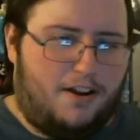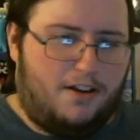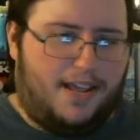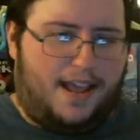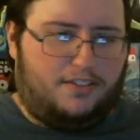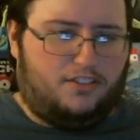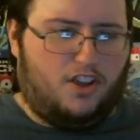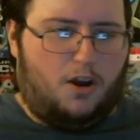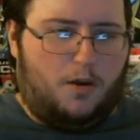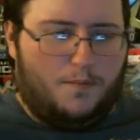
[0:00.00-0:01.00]
Okay,
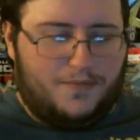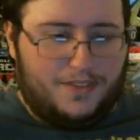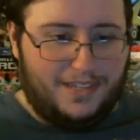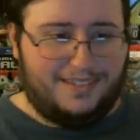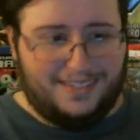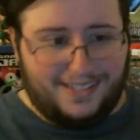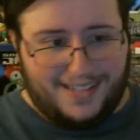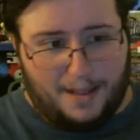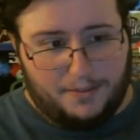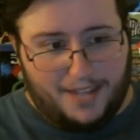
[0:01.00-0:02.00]
so this is the
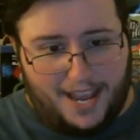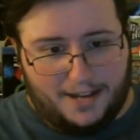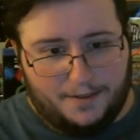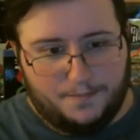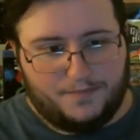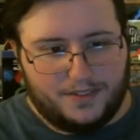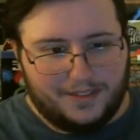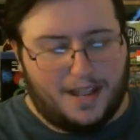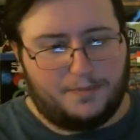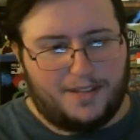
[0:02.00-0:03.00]
top 10,
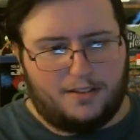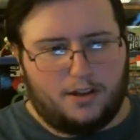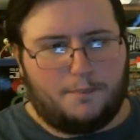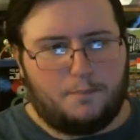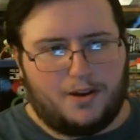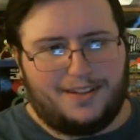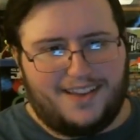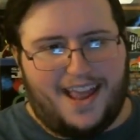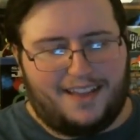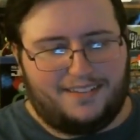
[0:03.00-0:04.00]
looking pretty
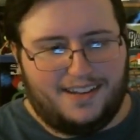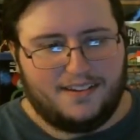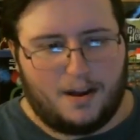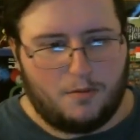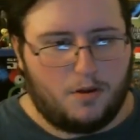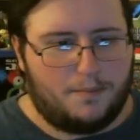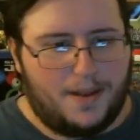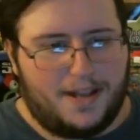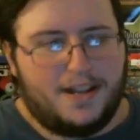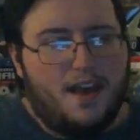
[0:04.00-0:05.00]
snazzy, I will
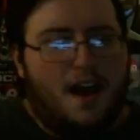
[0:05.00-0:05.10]
admit.